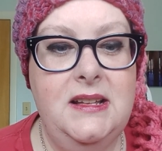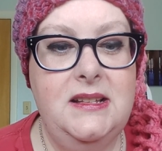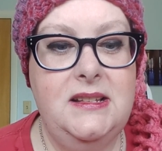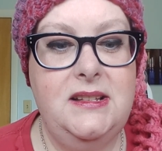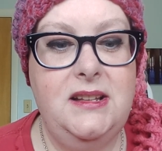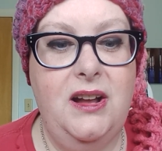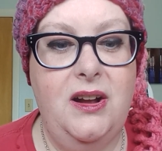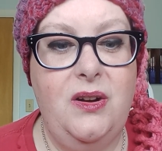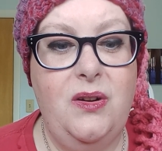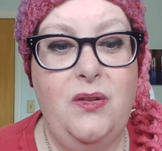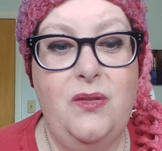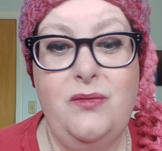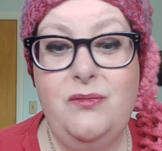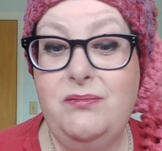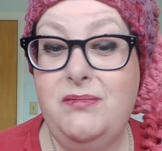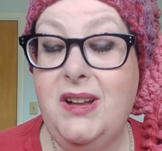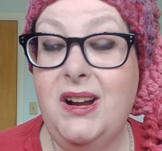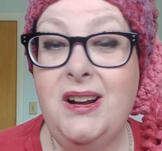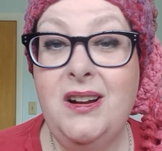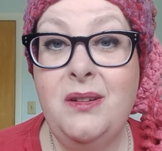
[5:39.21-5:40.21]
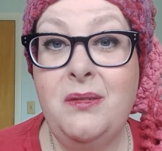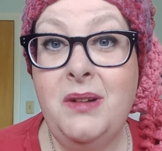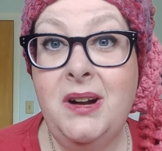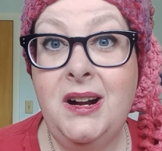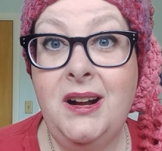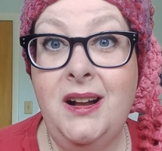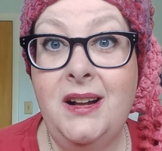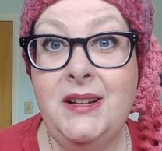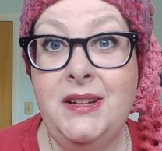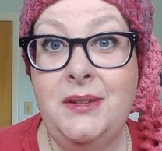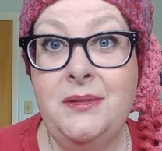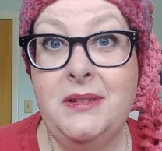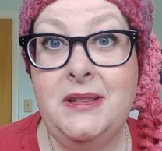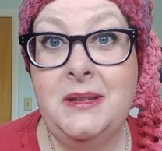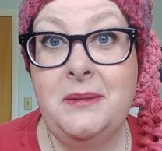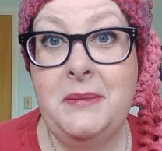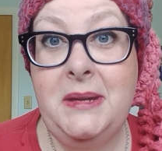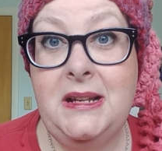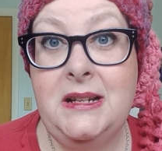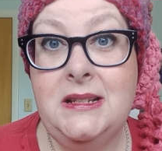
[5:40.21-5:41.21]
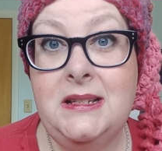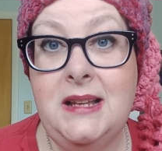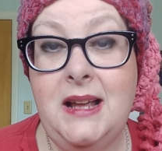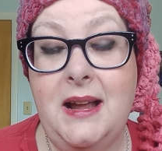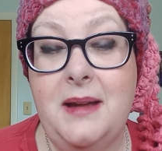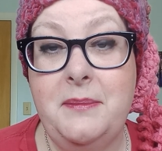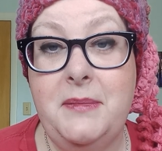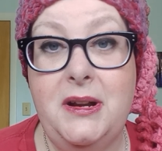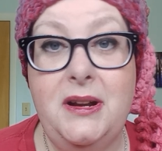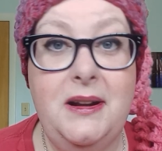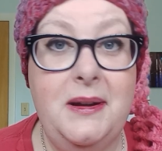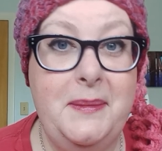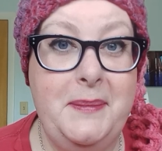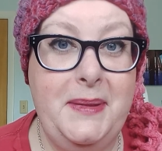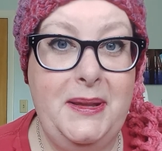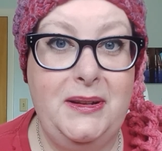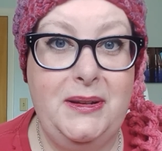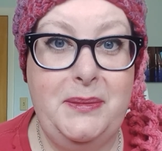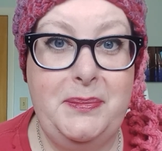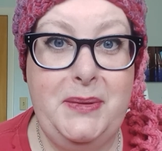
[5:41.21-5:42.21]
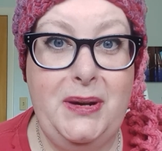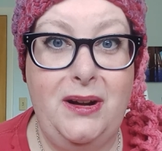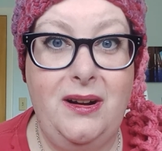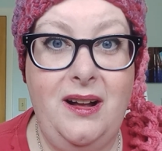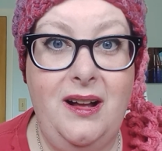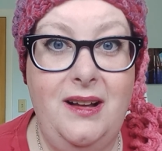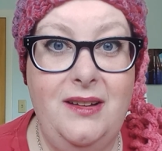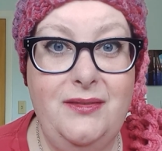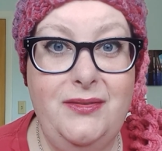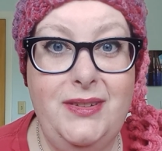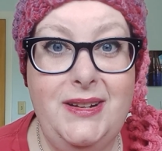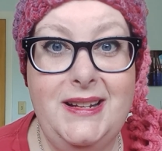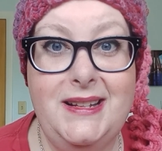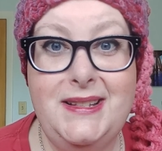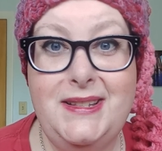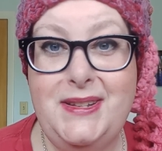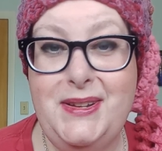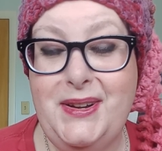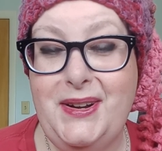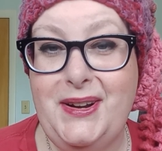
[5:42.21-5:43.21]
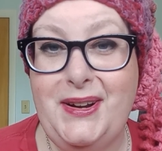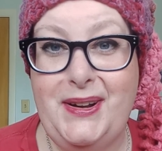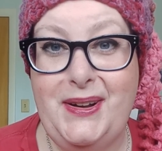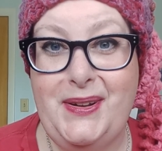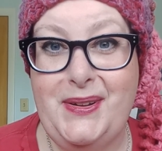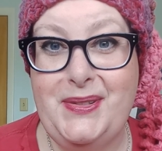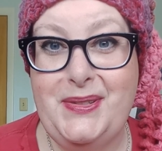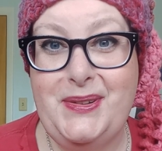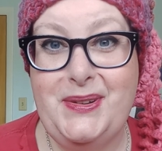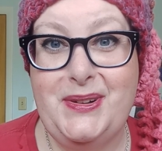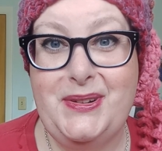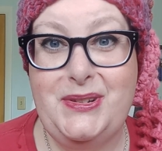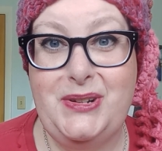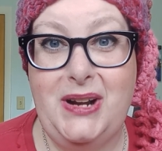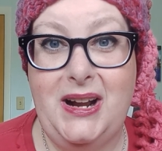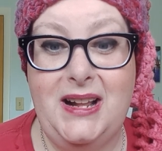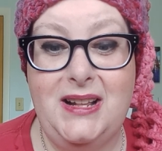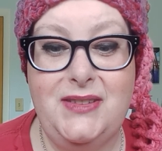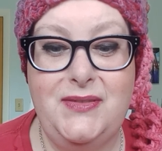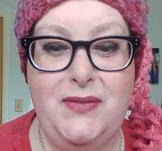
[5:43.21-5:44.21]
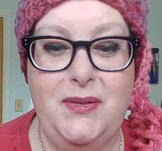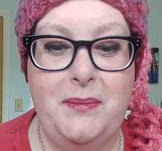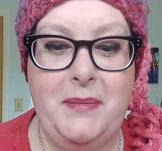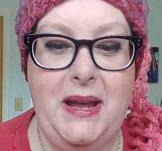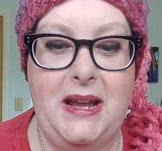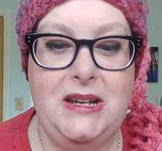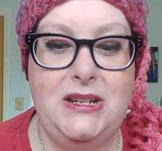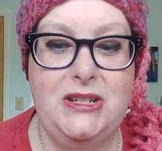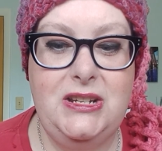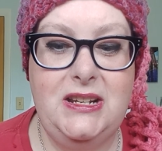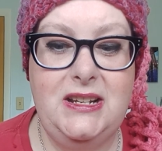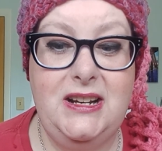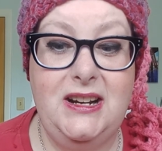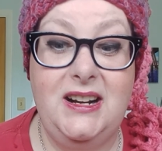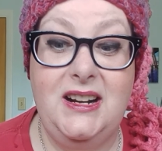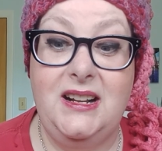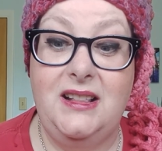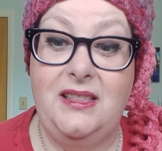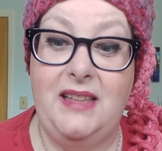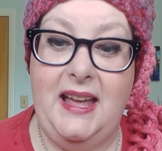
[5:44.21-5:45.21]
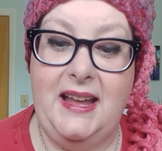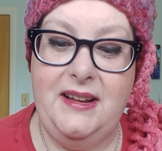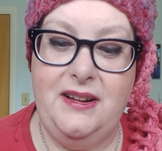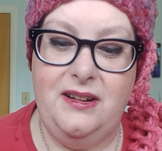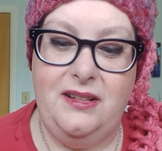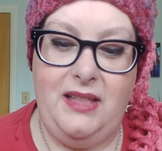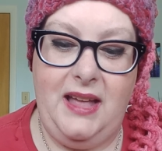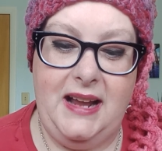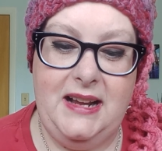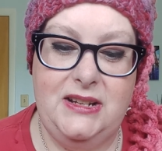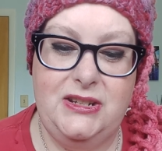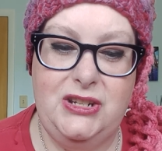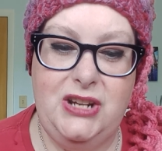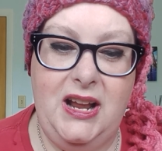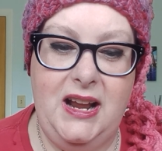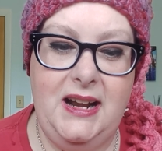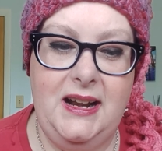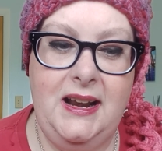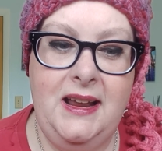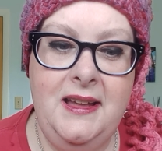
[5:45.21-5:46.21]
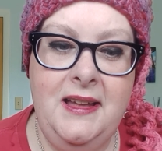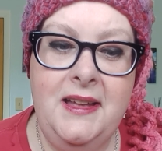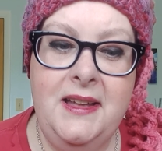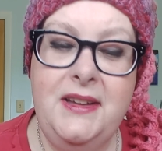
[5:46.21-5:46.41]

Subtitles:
So you're going to work on you in the meantime. You're going to build up your confidence. You're going to go through a transformation. You're going to let your light shine.